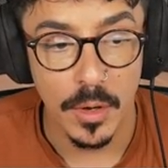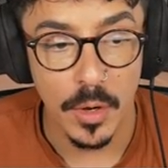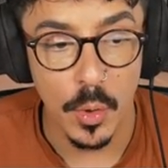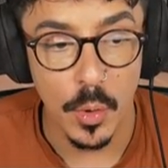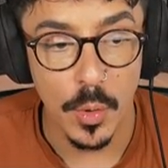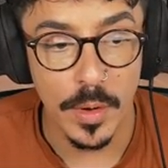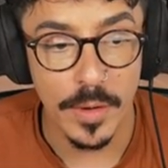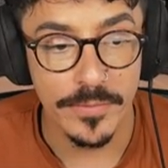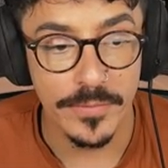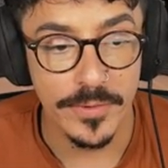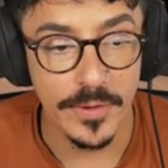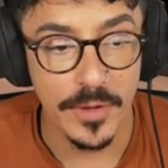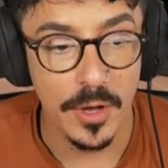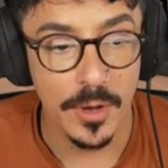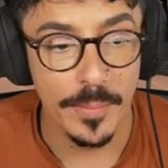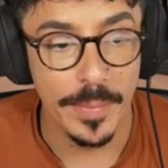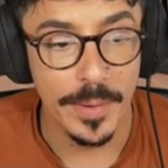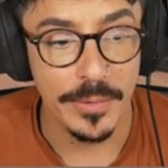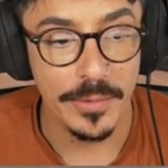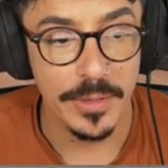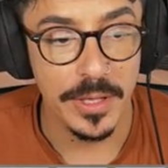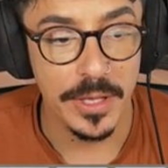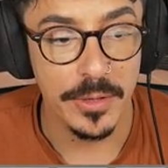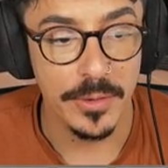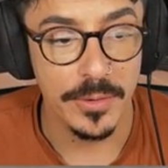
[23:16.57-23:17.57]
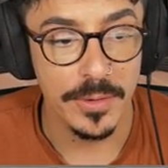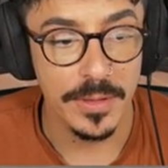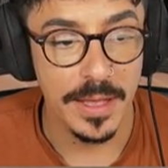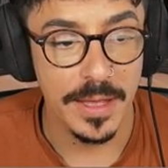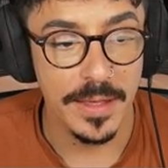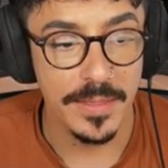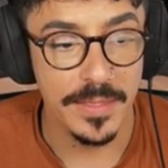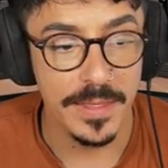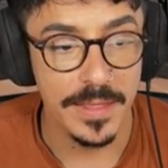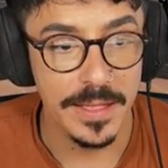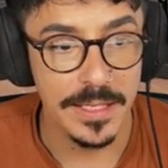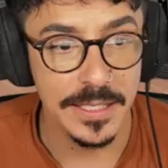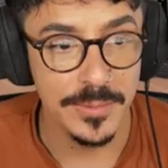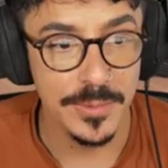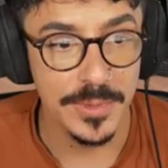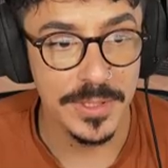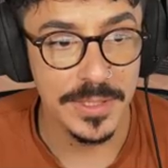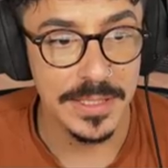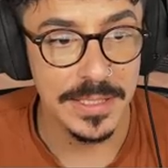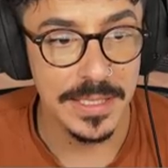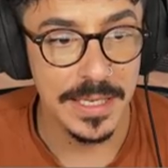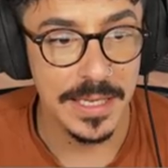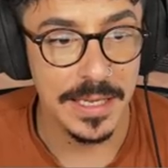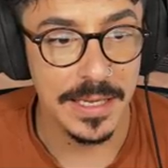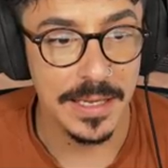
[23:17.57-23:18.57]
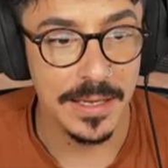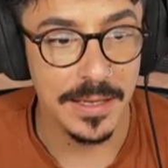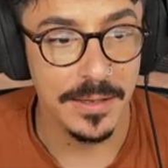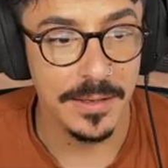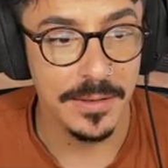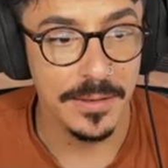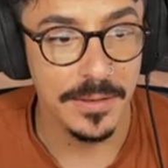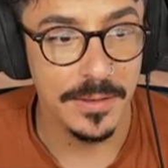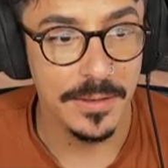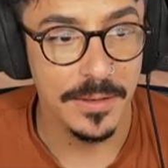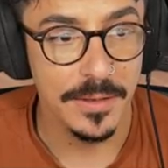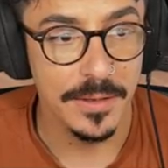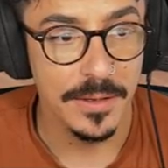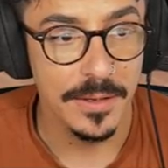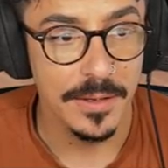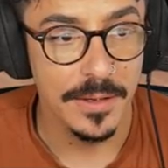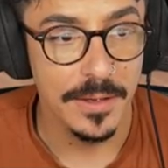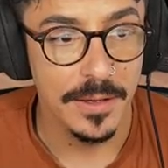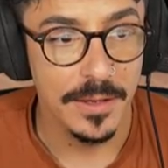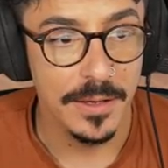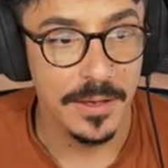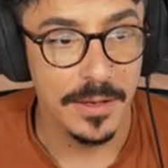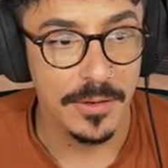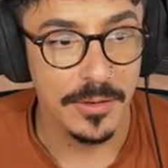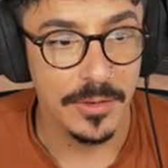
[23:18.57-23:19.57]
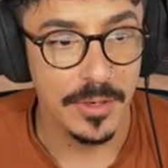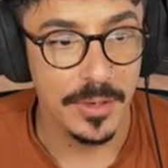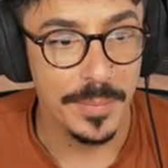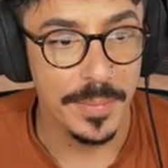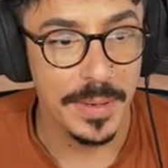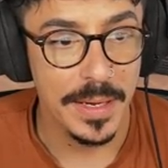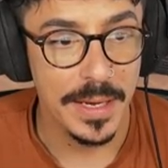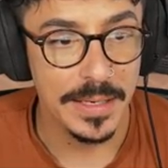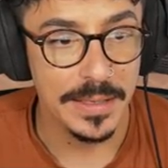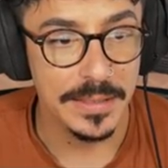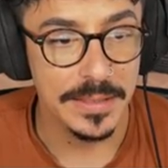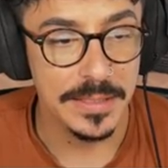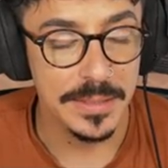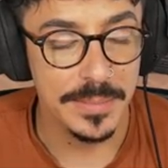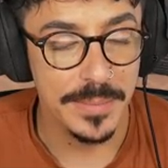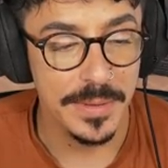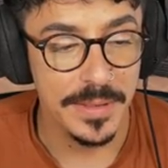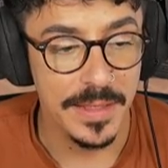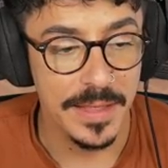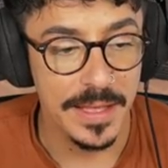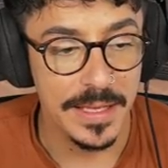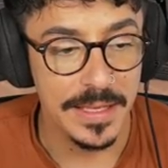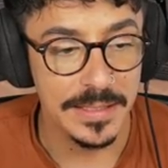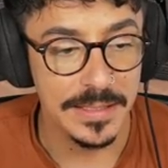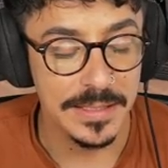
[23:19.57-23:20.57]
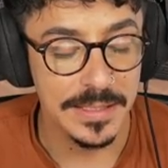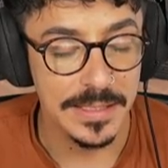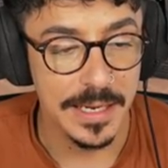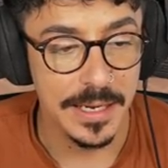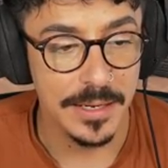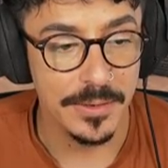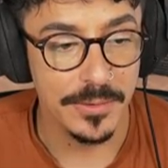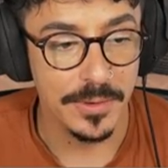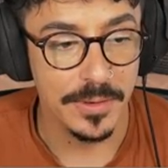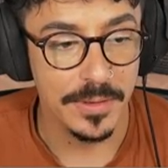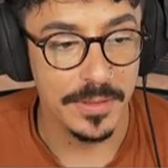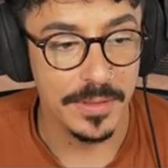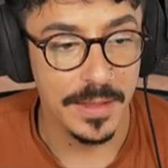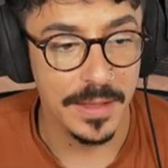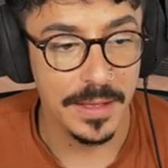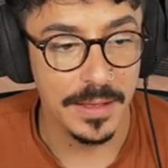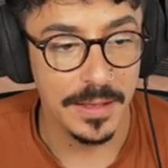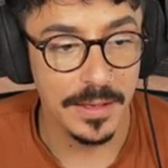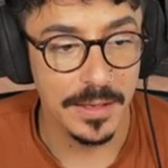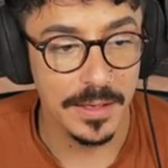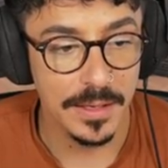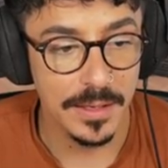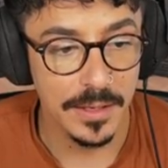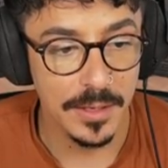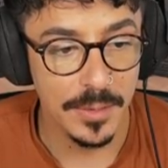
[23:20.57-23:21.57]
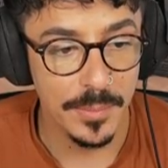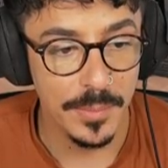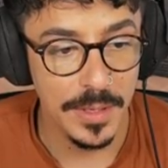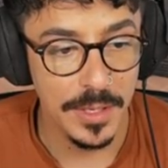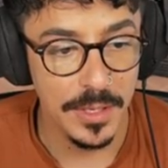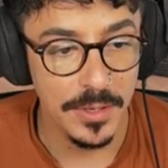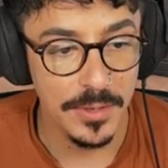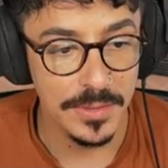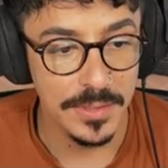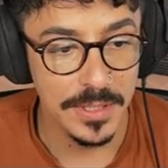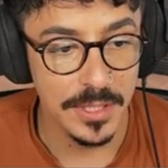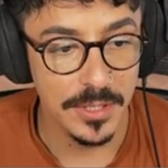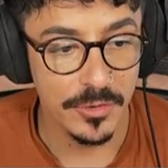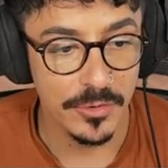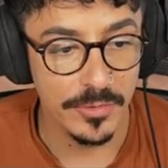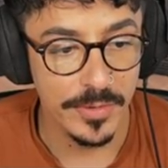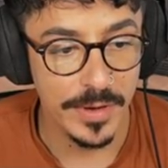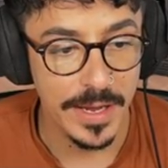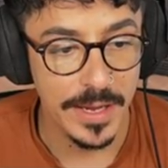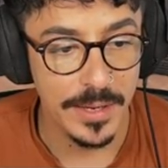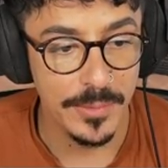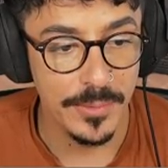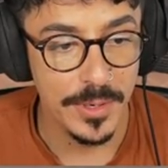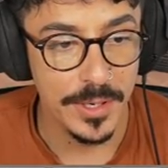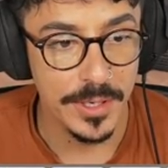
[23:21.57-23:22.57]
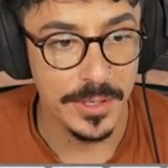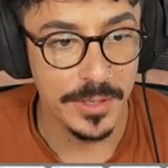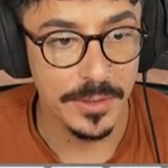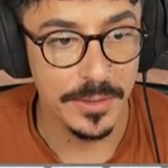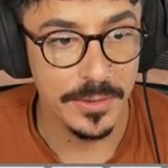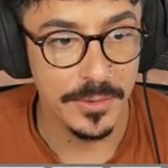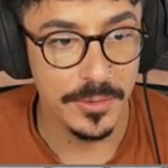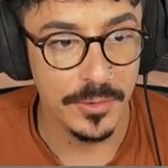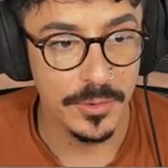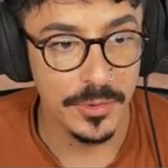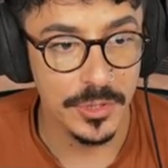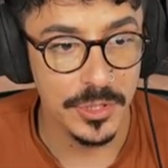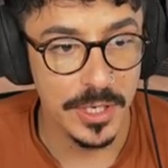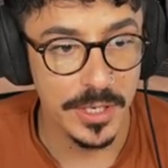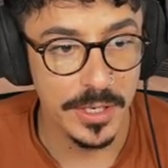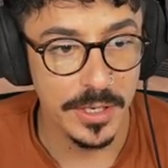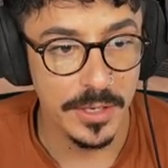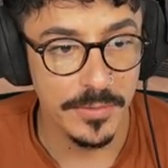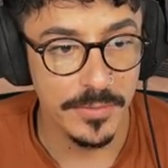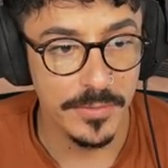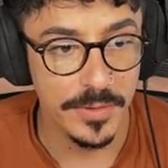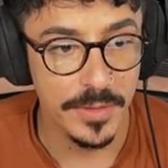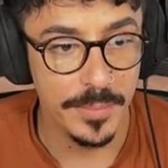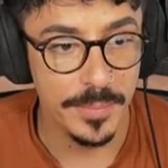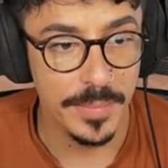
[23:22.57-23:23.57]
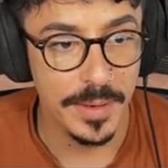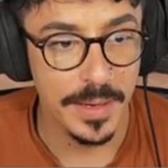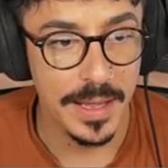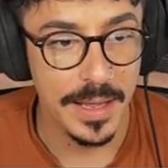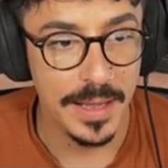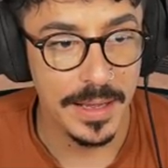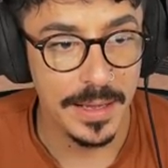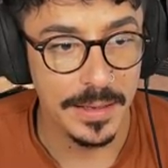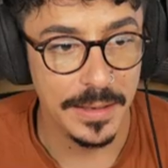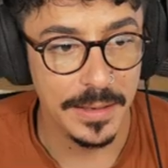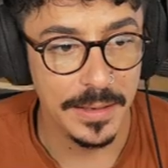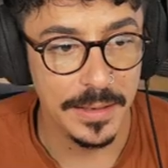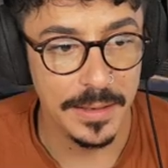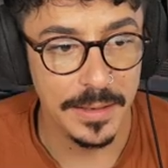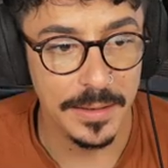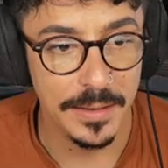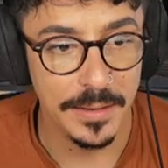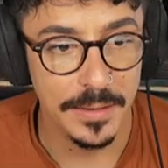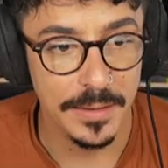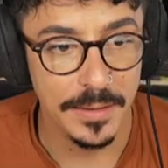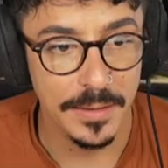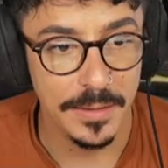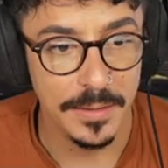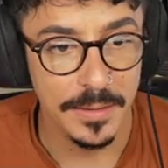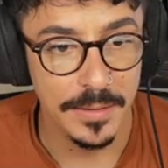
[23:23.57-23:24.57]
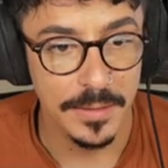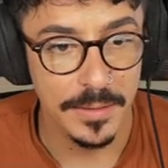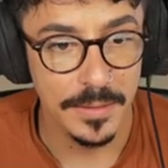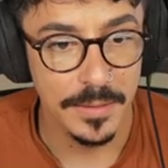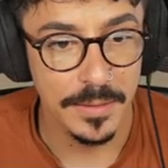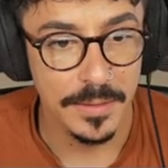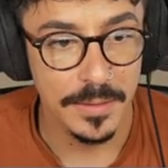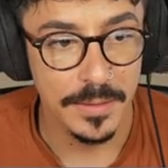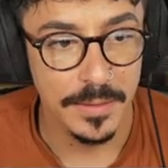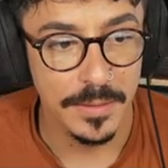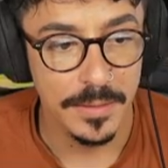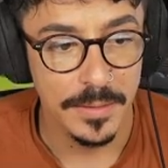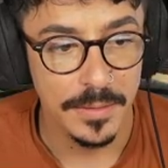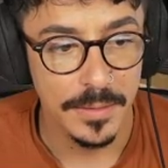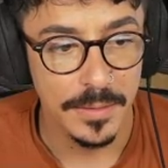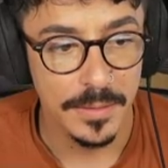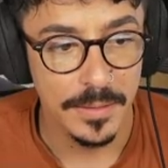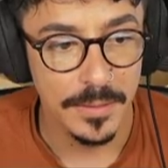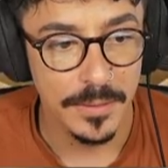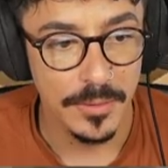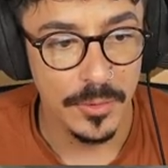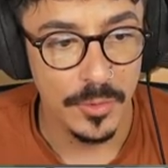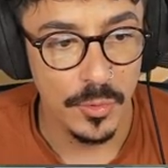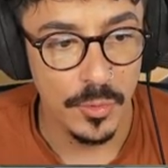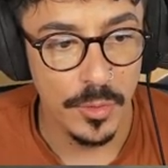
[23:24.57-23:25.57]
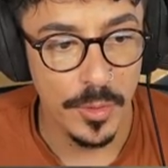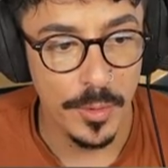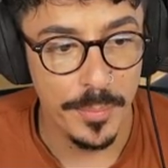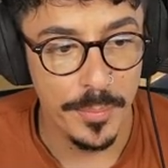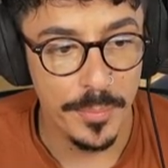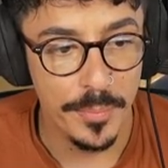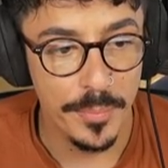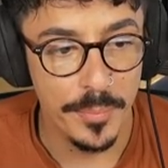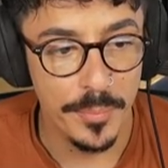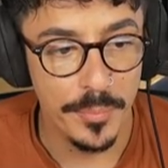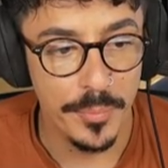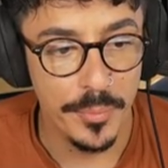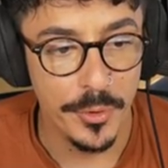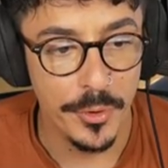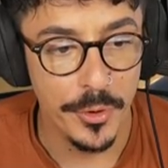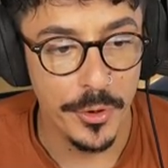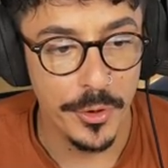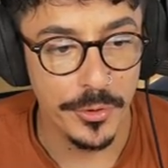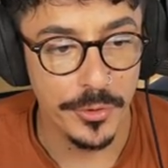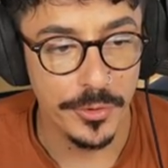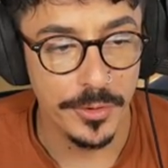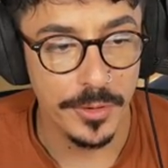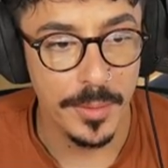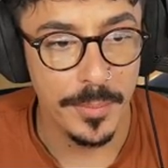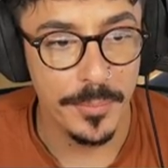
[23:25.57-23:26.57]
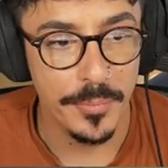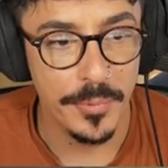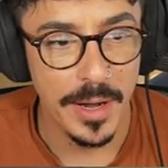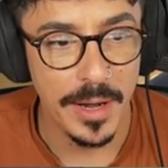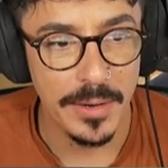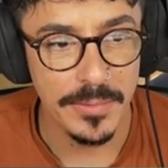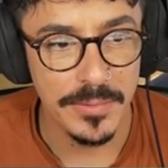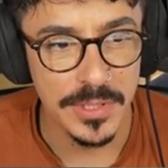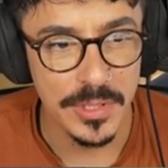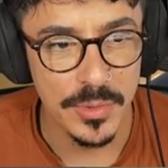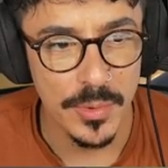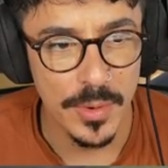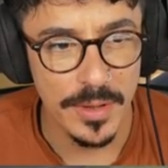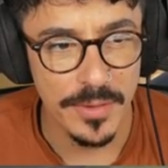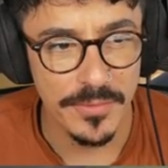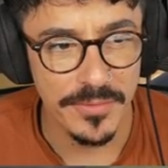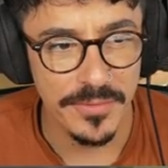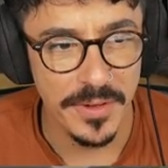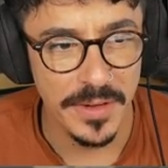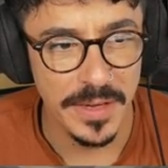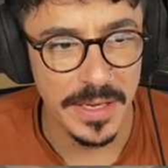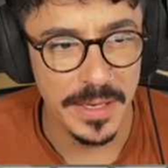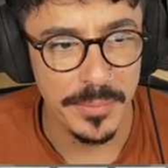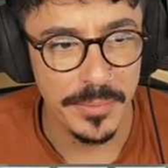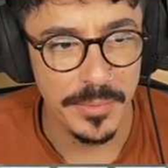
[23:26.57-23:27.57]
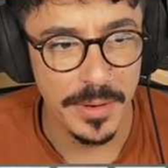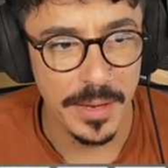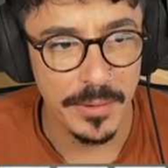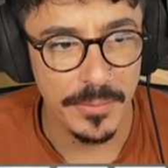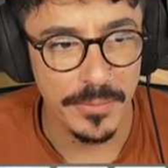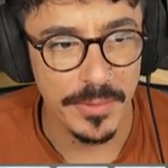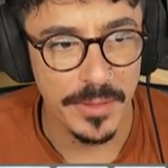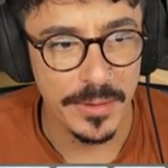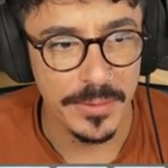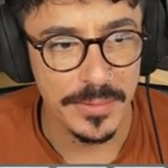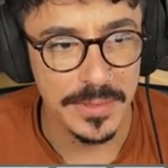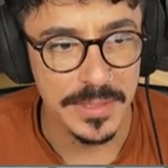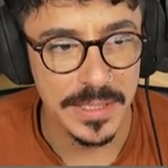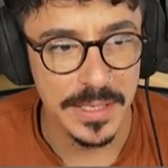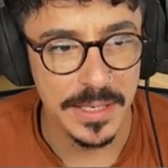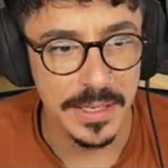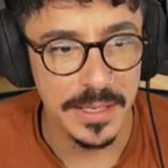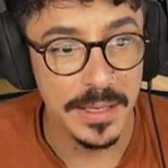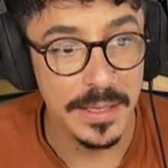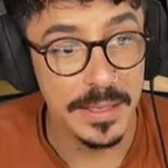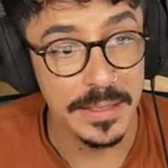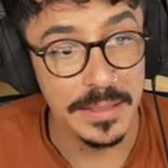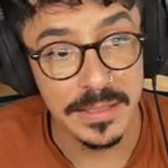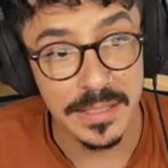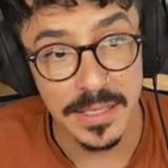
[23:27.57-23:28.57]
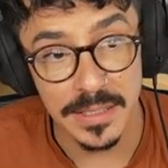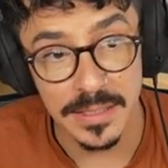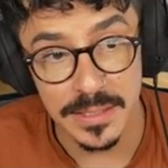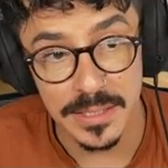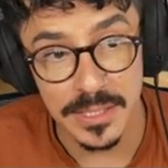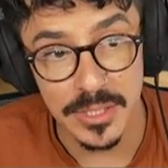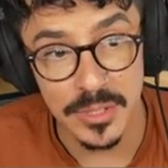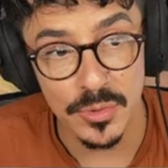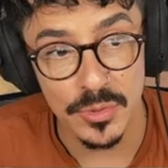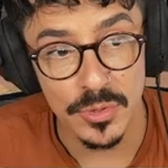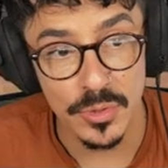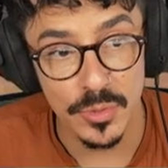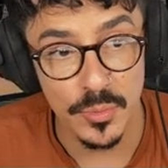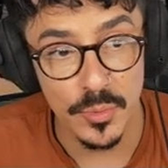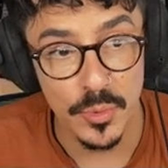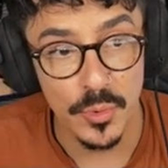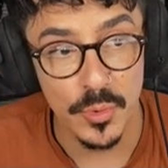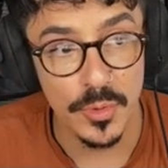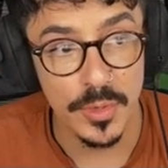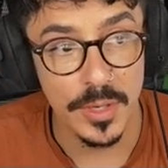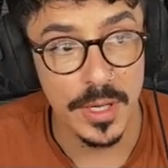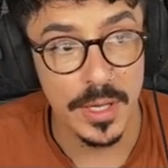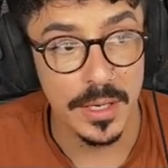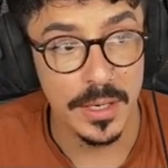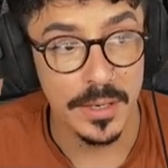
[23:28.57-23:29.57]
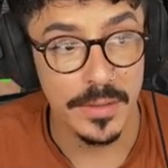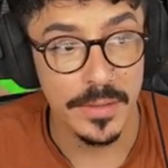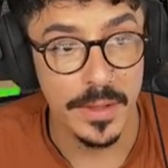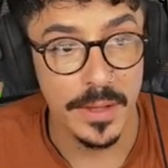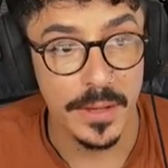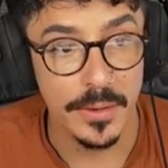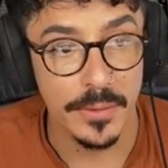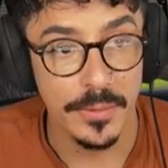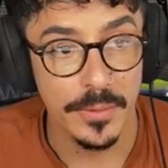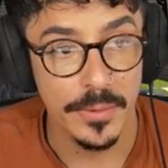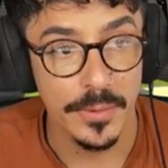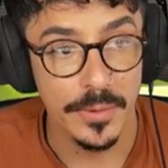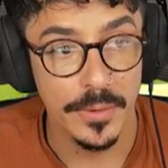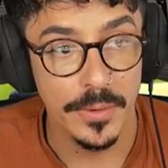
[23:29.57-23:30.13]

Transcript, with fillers: Oh, I forgot about you. Yeah, these ones here. I'm going to plant some of these down, I think. Can we use the grey one? Or should I go for the black? Or the Brun. The brown's quite a funny brown though, isn't it? It does suit the wall colour though.